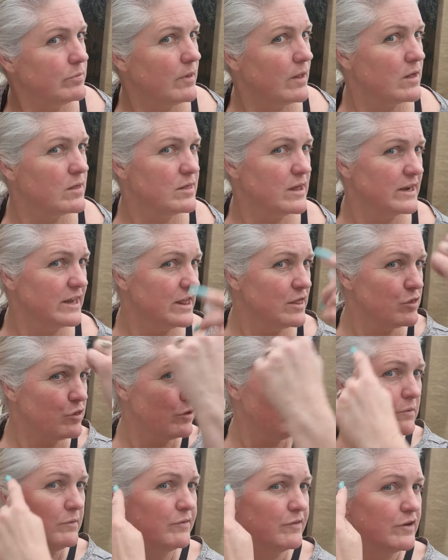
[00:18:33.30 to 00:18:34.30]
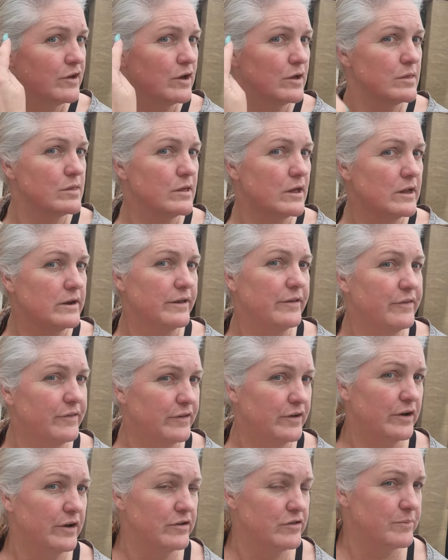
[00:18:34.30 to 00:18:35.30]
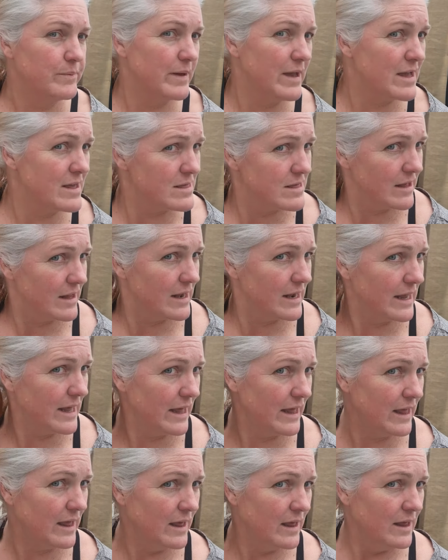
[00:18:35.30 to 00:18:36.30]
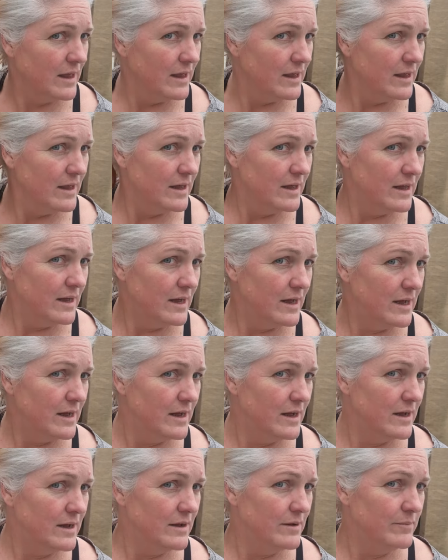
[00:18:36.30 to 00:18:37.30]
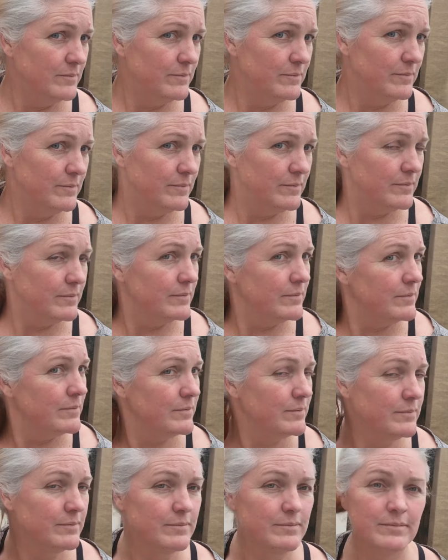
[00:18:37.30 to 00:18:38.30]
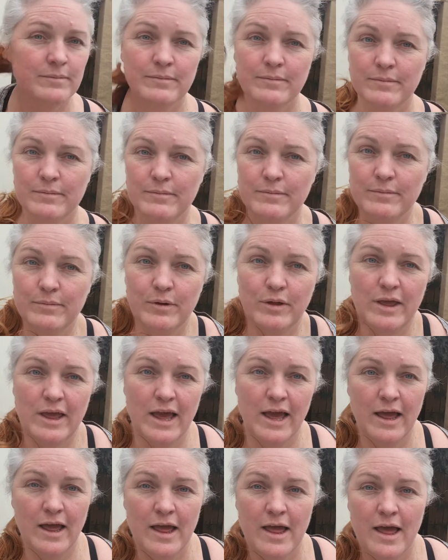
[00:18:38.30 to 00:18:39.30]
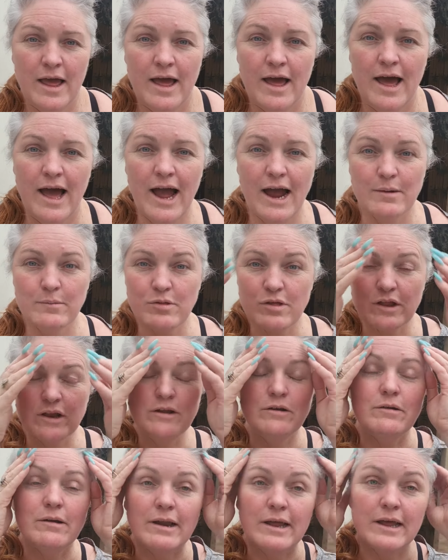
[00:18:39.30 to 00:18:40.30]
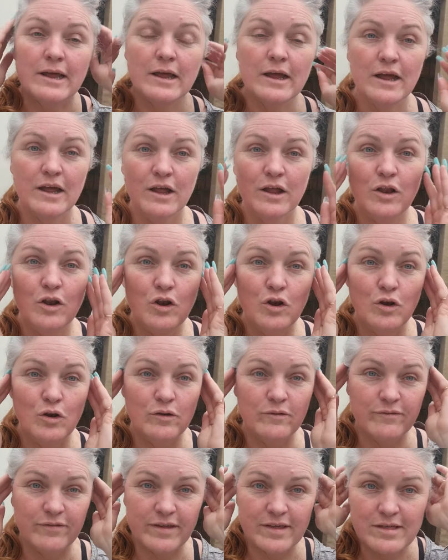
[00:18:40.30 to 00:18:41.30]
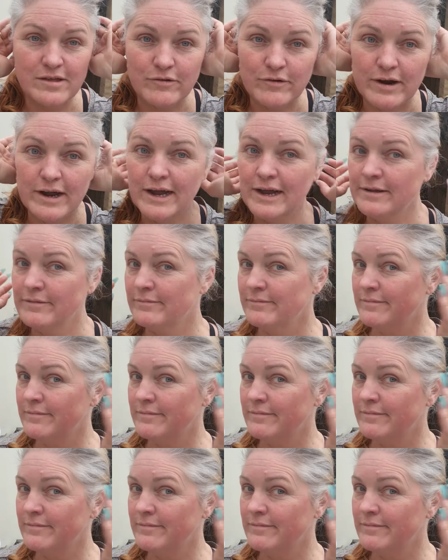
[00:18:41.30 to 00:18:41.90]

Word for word: because I need two thirds and a third basically. Um, but yeah, absolutely love this grey.